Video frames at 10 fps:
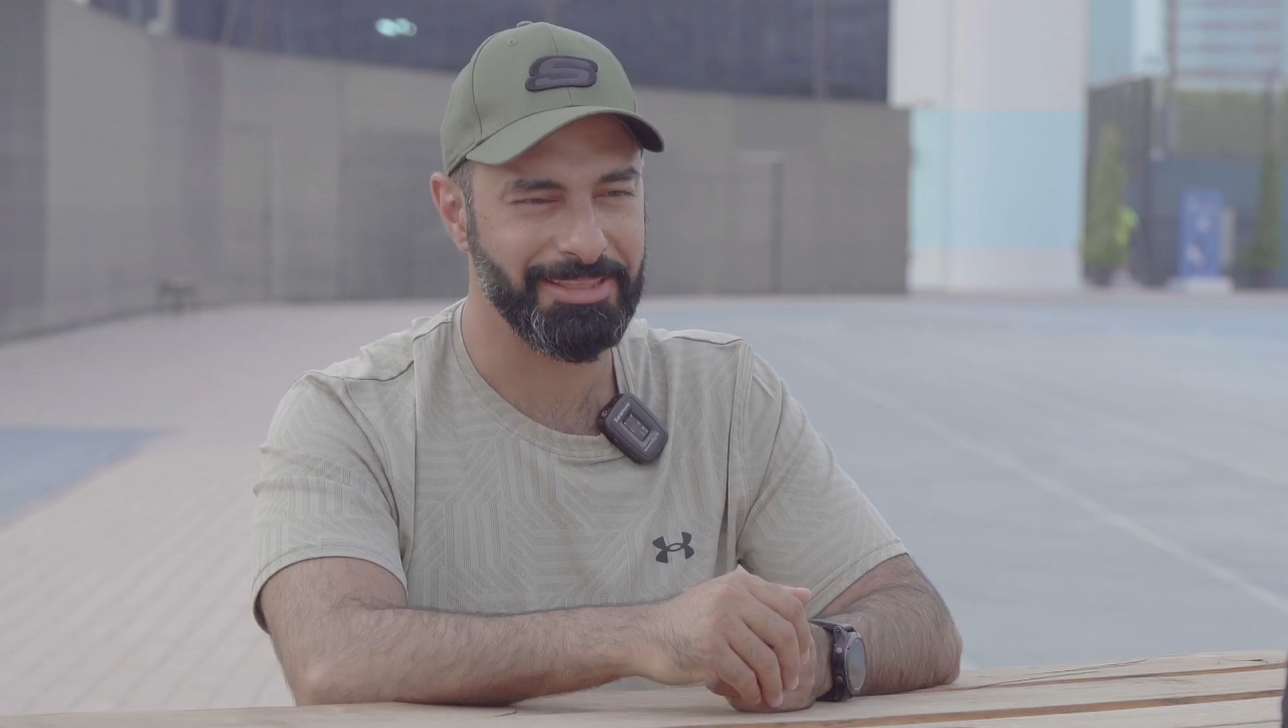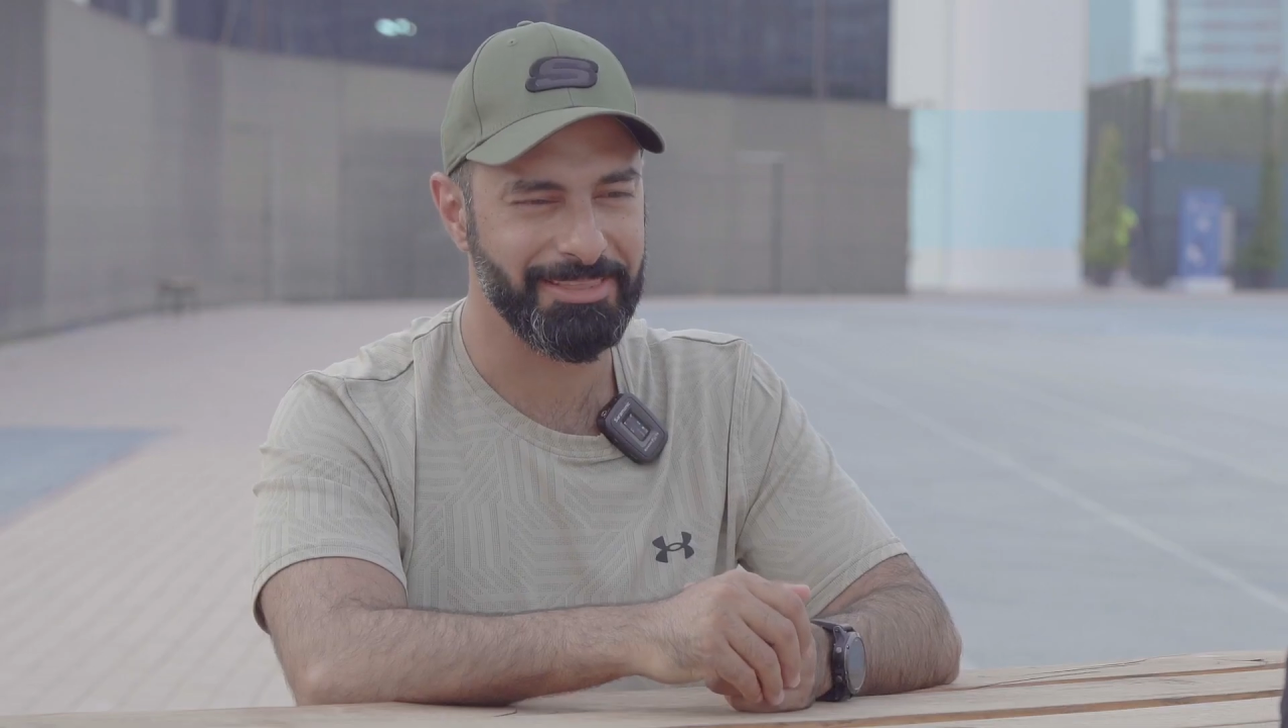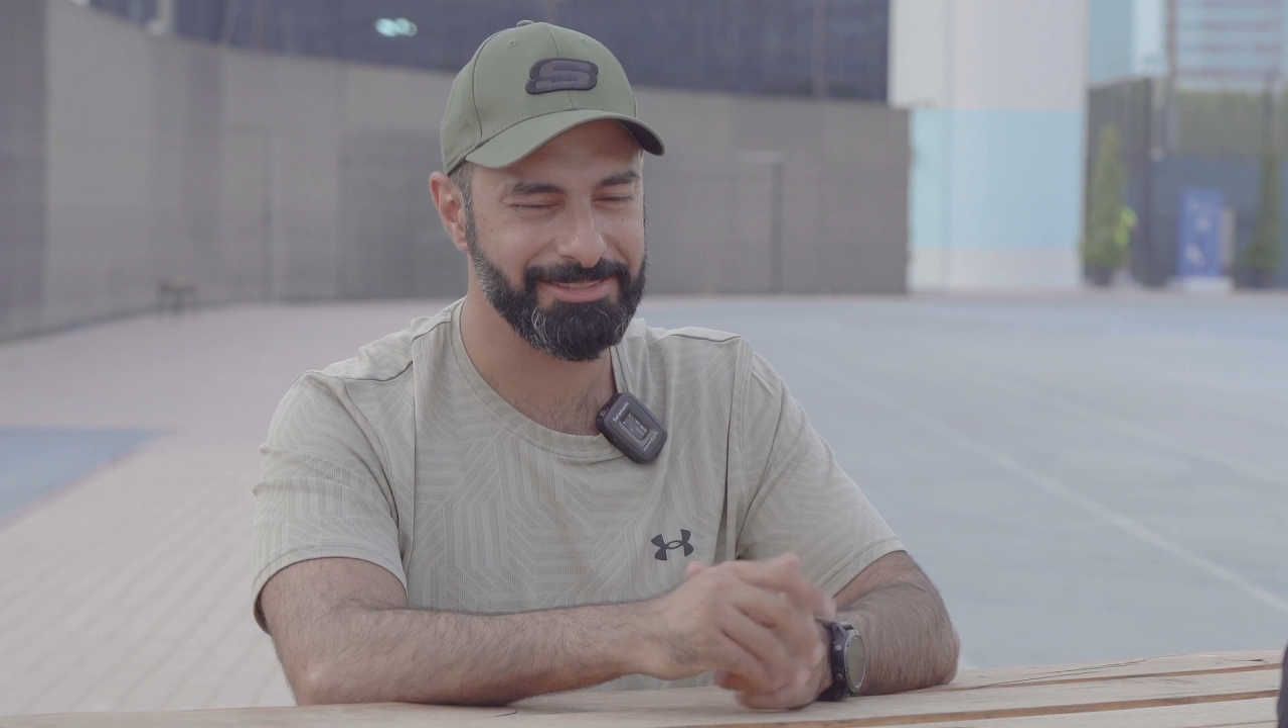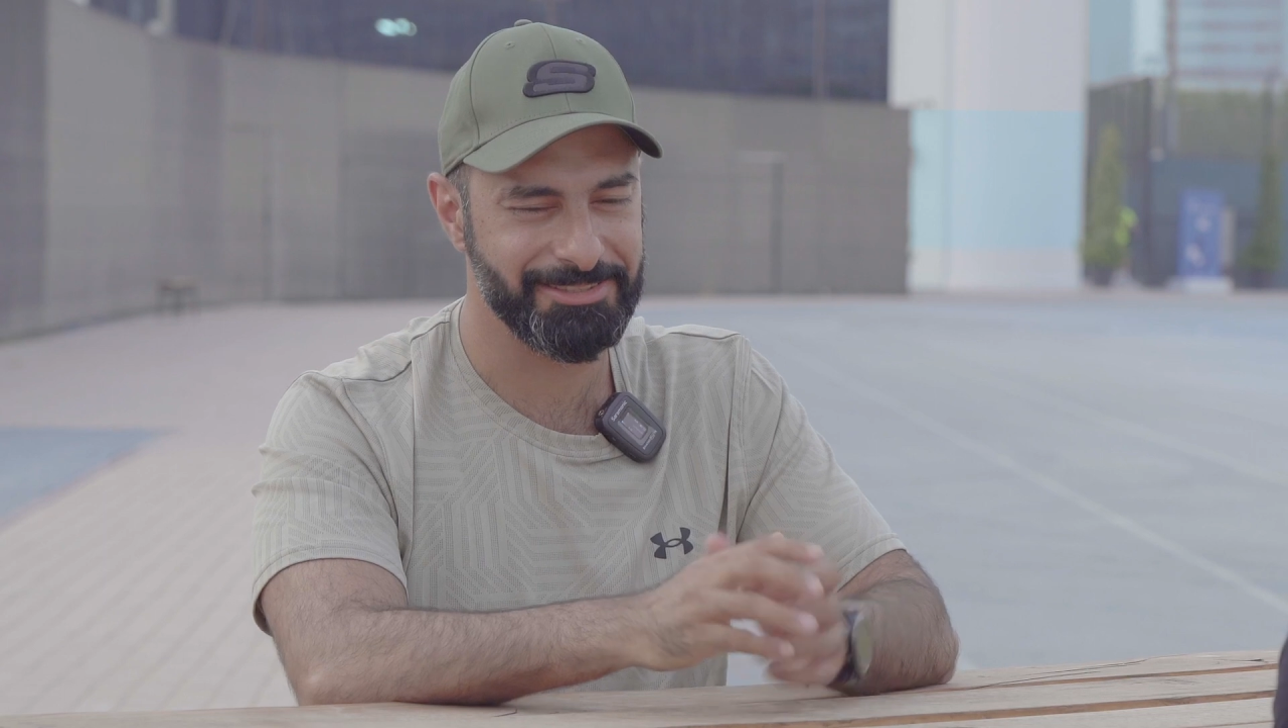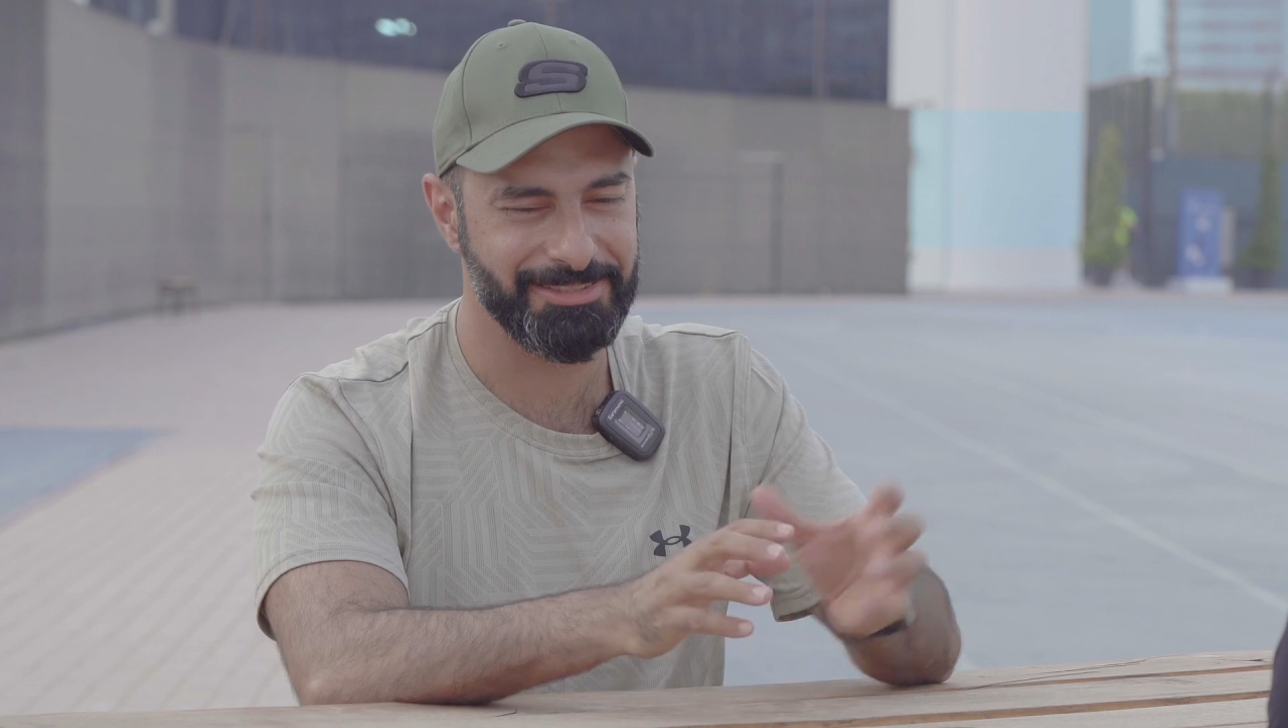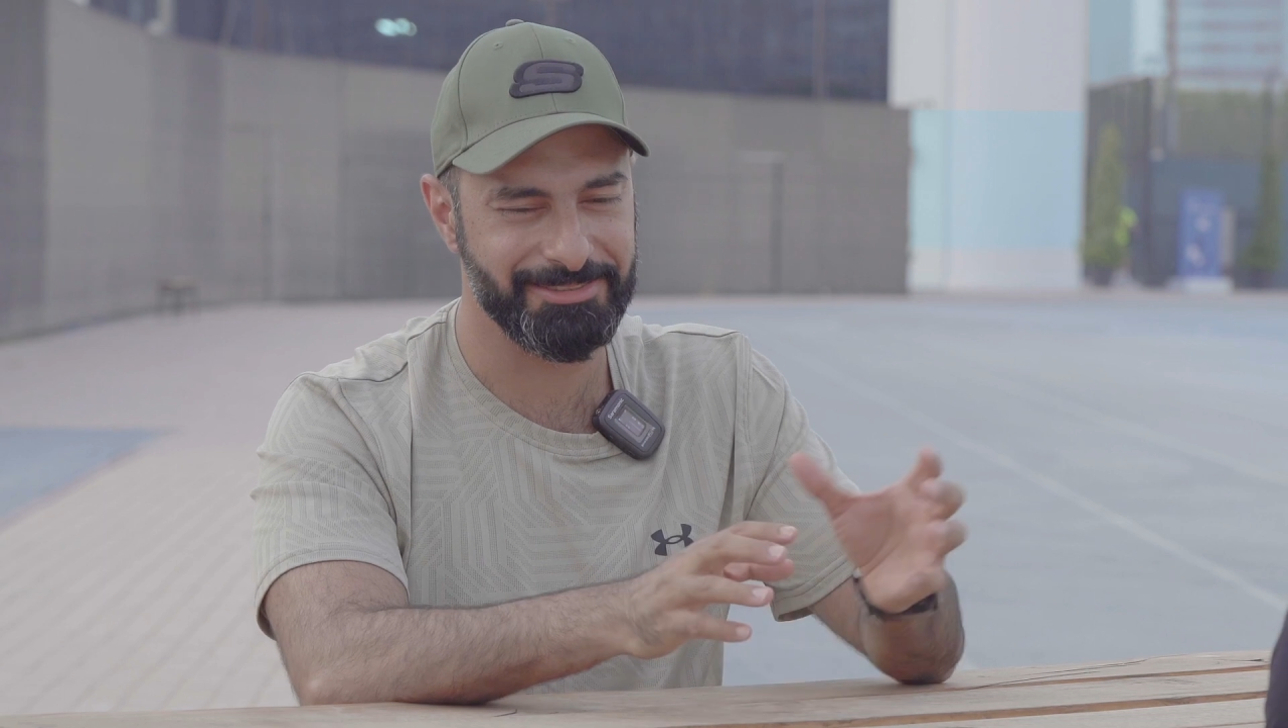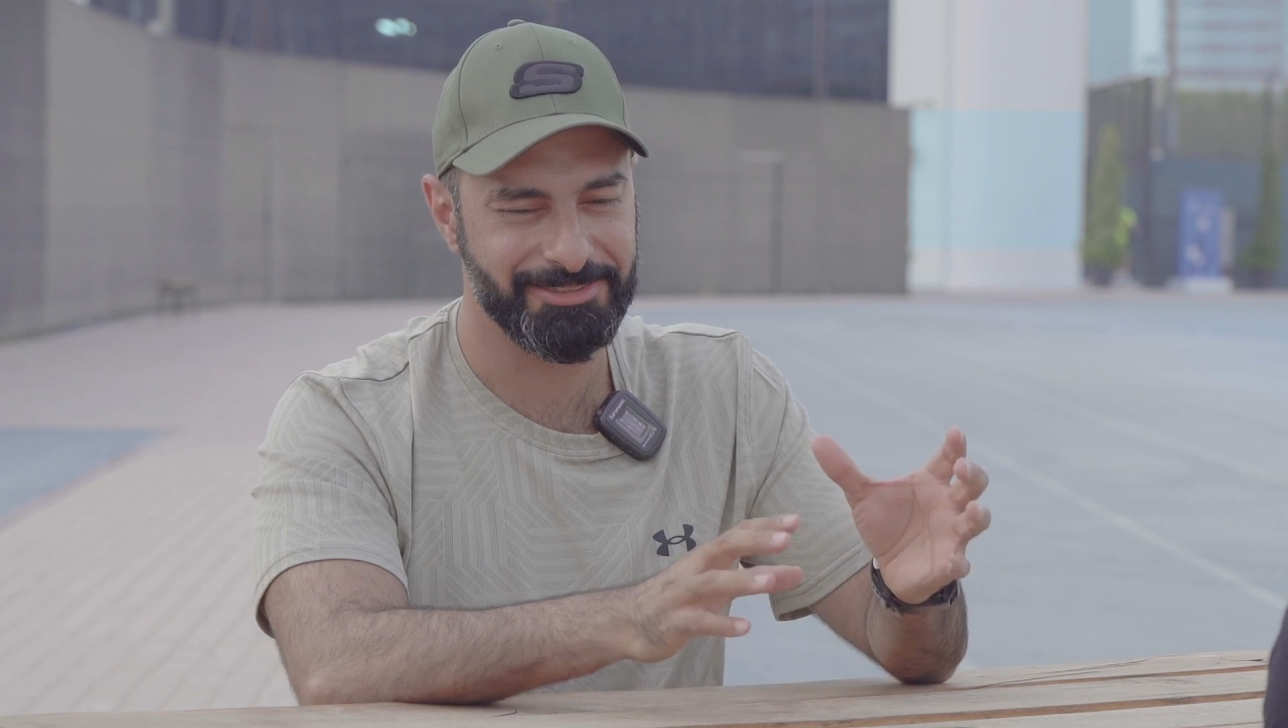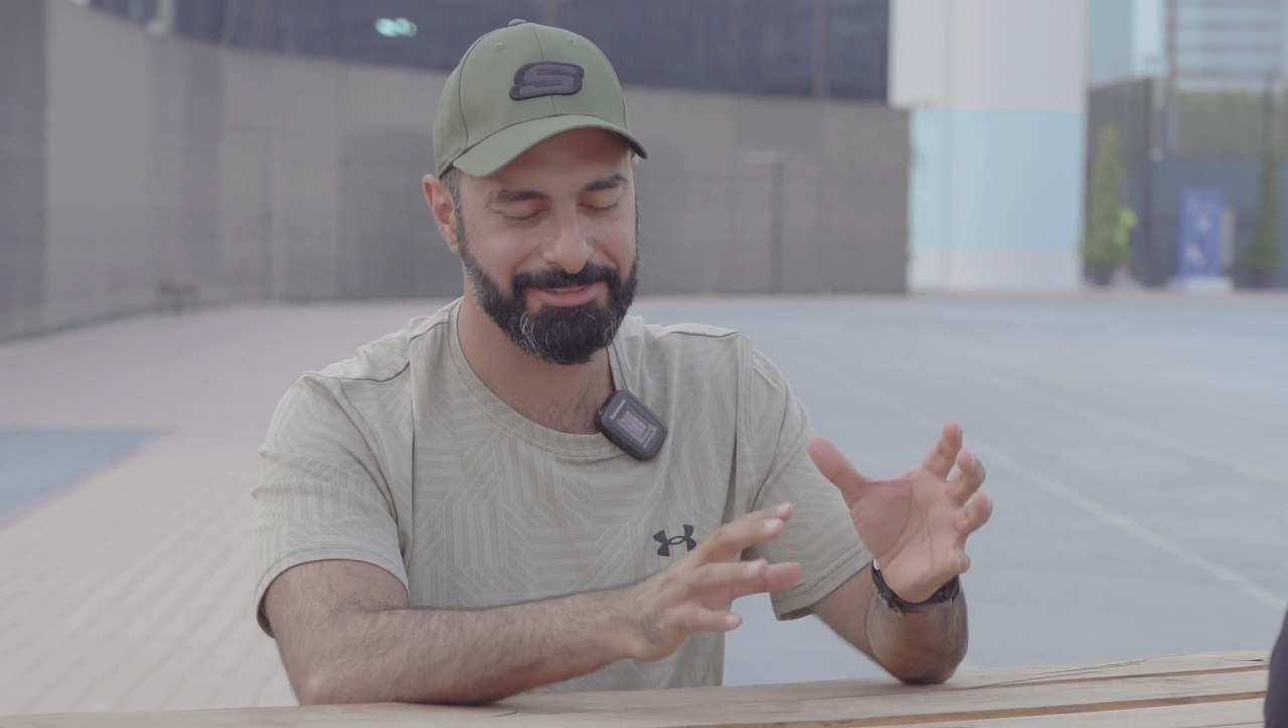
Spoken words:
and there's